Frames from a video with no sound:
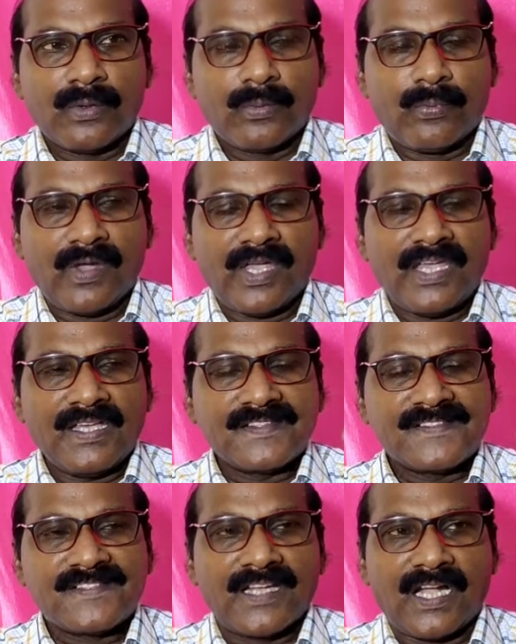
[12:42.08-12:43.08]
We
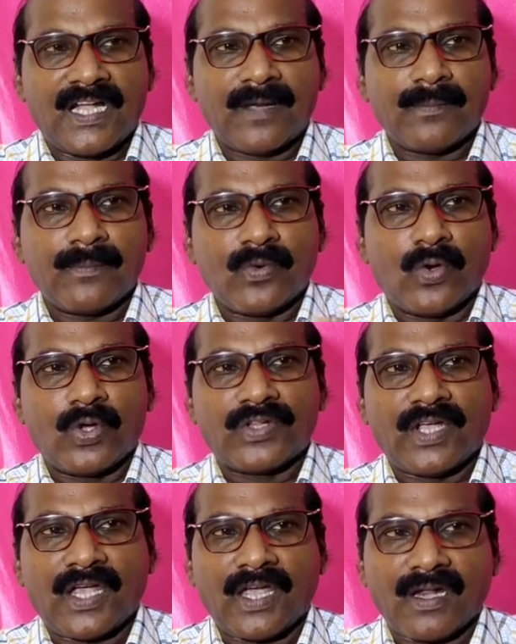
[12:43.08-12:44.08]
seldom go
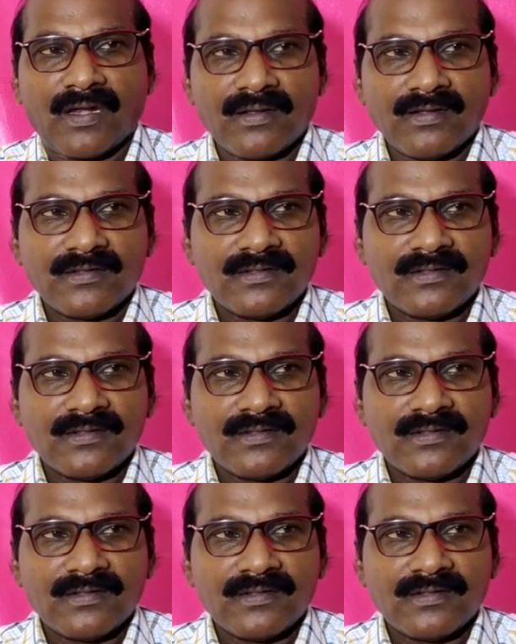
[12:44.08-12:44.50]
there.